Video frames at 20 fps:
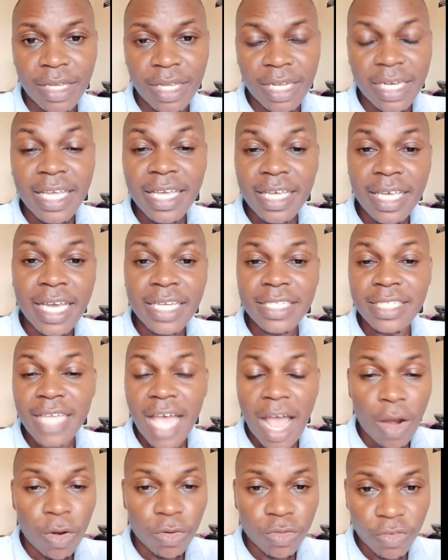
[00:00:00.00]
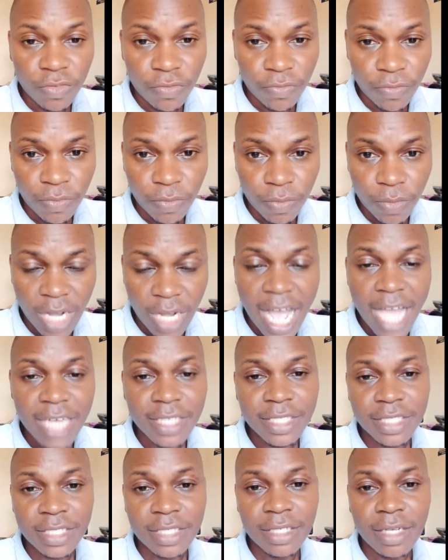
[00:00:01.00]
They get a lot of
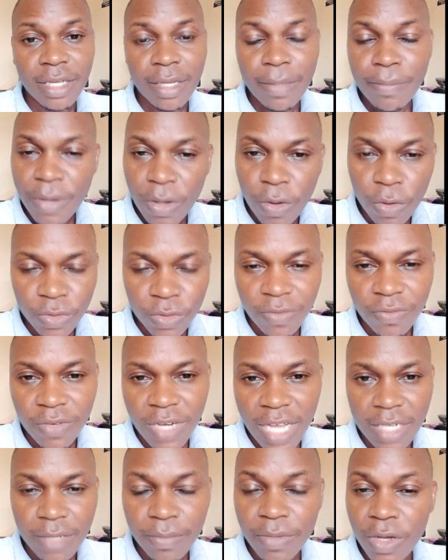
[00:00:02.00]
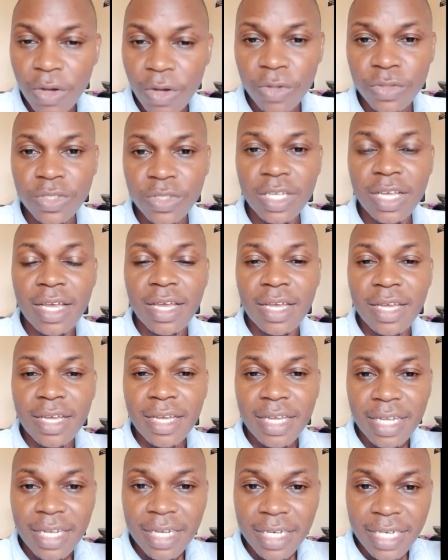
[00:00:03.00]
cash because of that, because
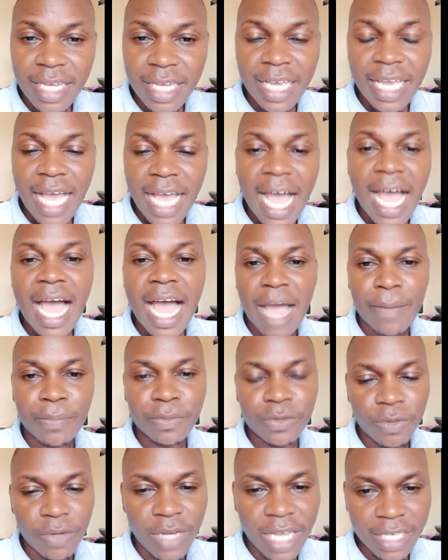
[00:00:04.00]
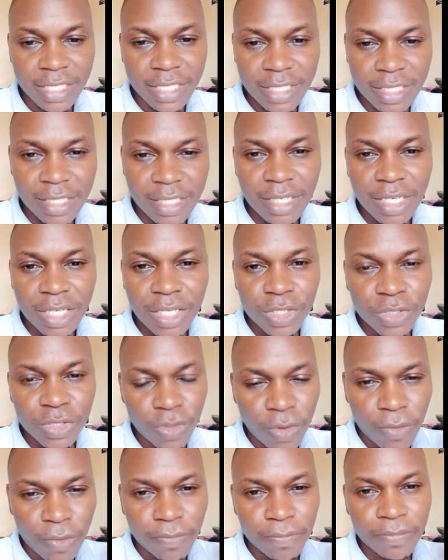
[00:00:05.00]
they are up to date.
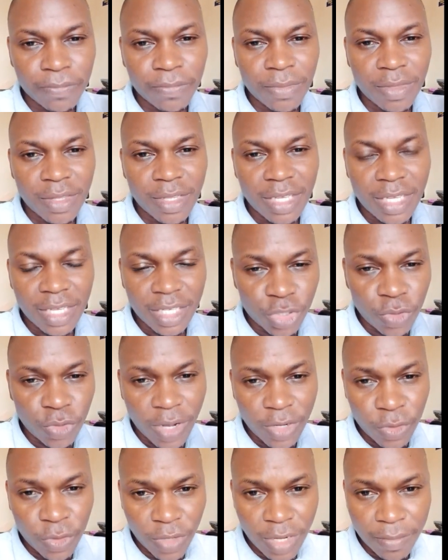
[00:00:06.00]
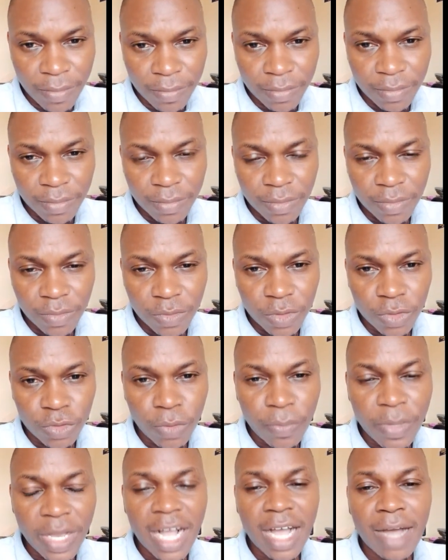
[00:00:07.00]
So is your dream
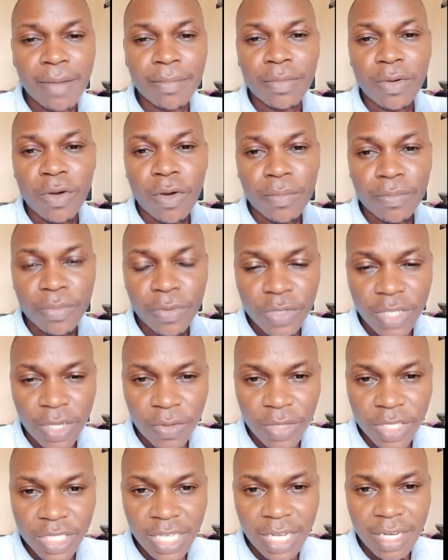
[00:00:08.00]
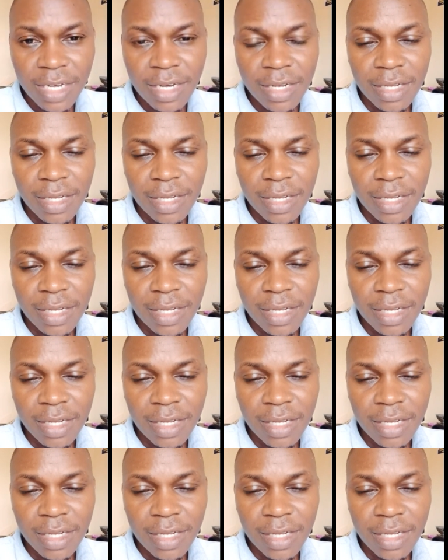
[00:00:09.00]
to become computer wizard?